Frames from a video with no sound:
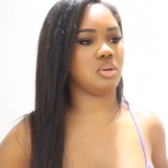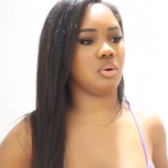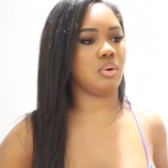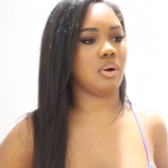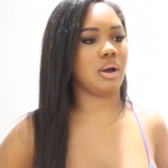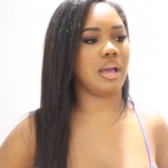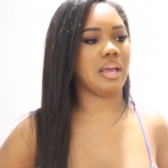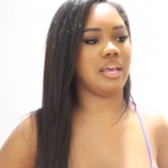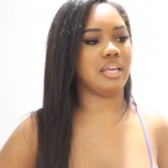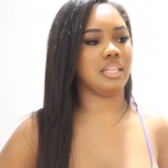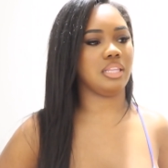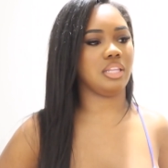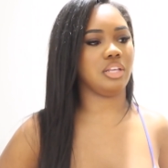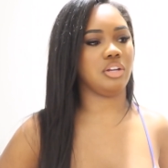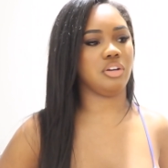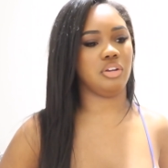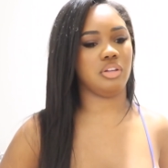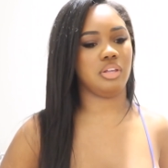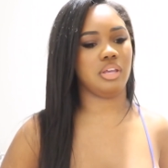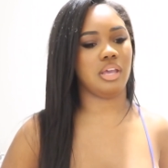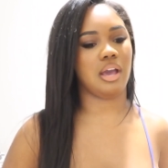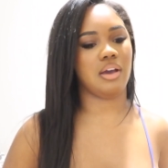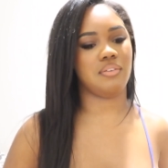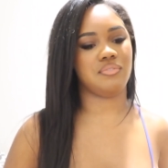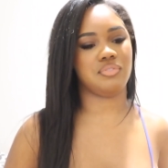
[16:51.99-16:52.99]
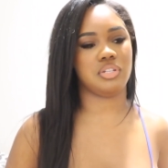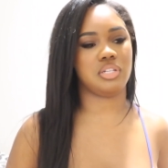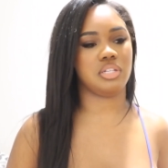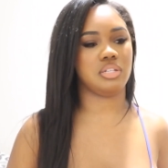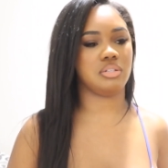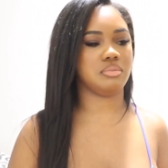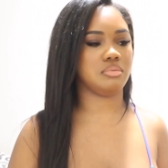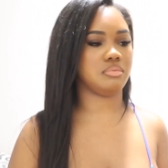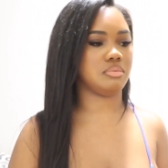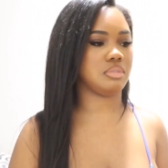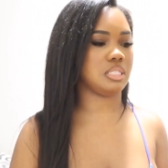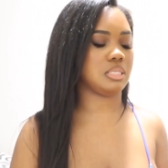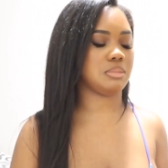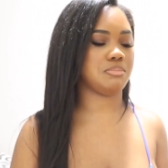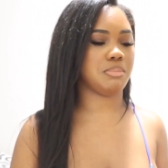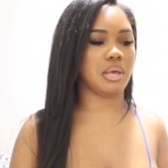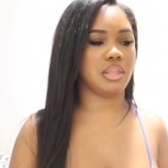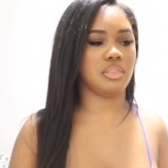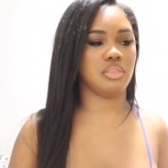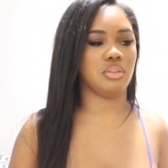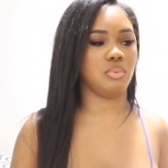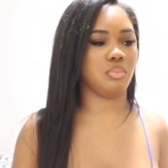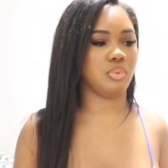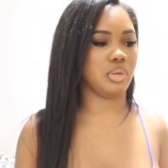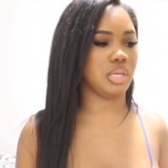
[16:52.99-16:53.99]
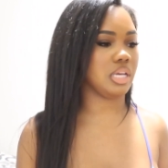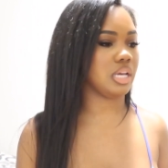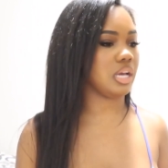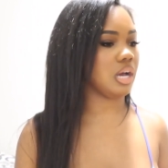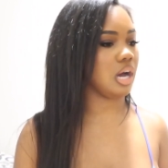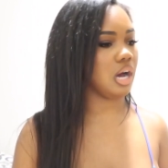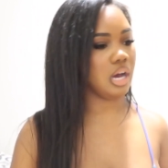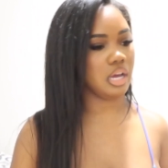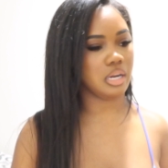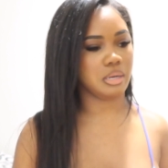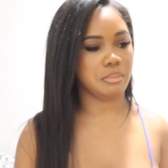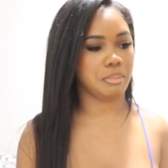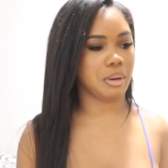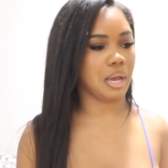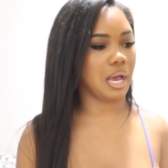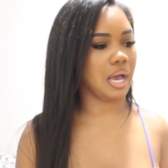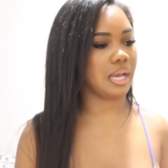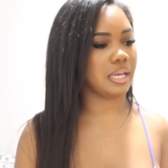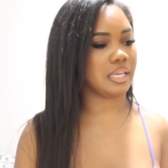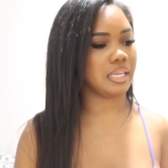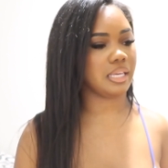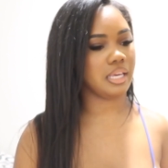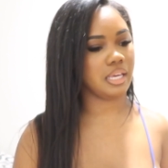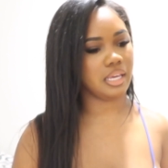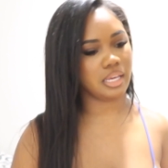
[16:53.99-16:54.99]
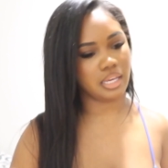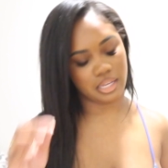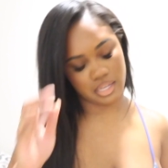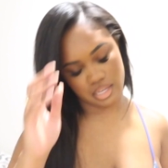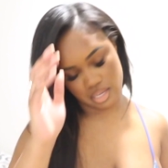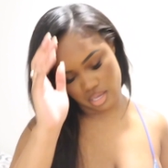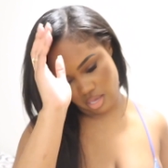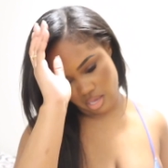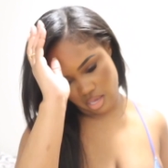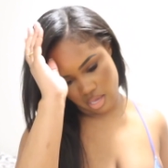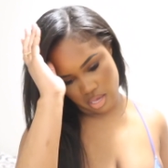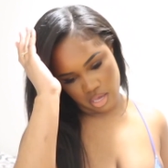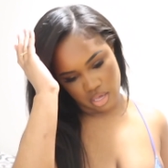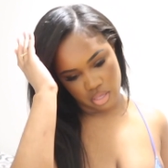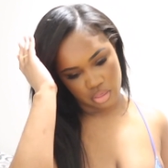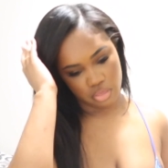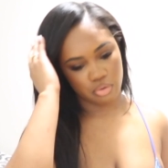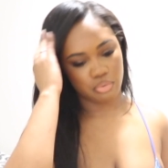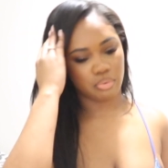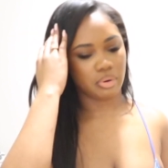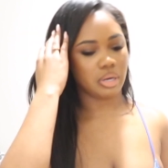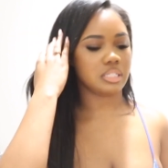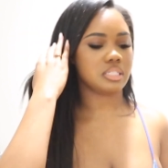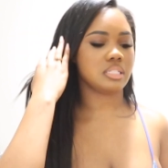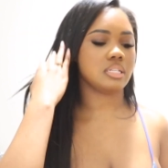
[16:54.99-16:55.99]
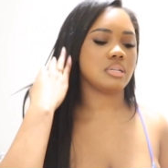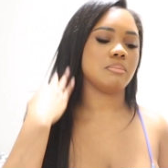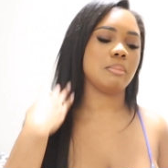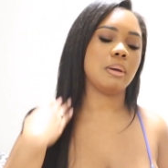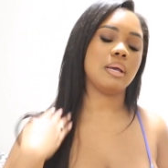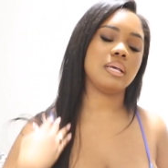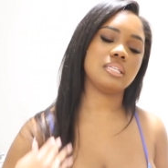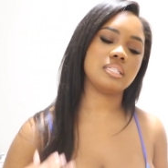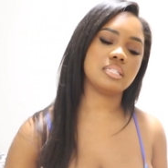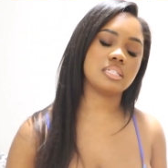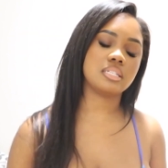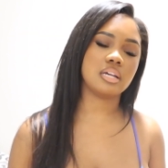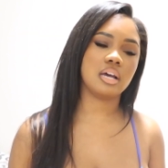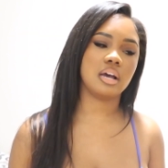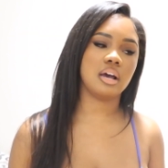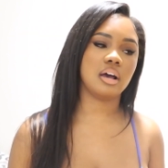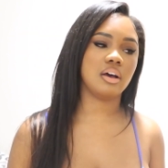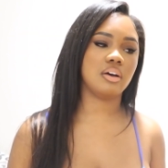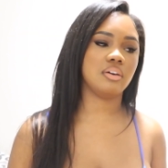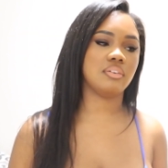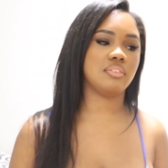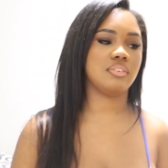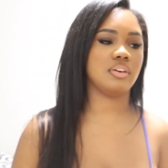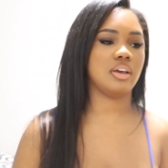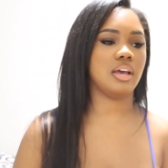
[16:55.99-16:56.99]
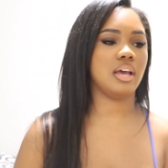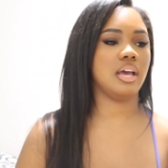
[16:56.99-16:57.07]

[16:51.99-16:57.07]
so I literally have to spend the week unpacking the rest of my stuff